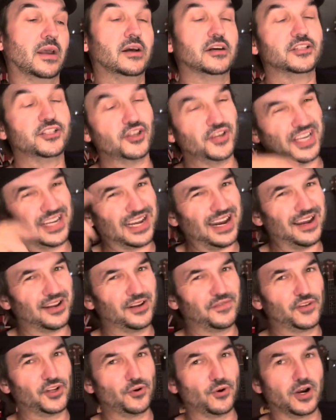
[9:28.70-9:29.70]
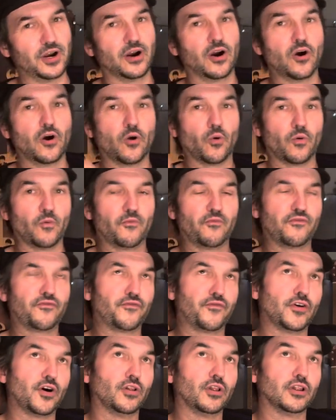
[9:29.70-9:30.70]
So you kind of do a
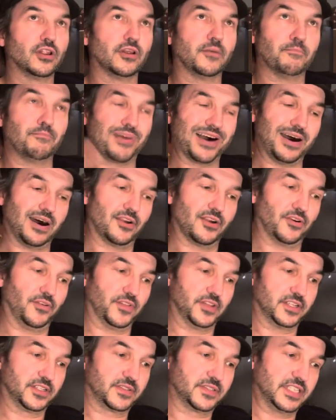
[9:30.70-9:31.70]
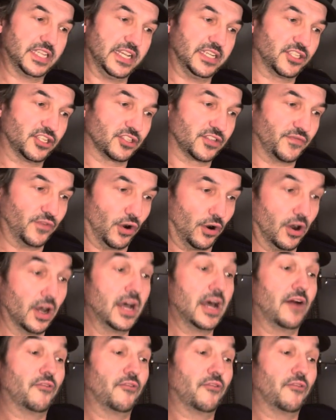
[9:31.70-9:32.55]
full bar on the D sus4,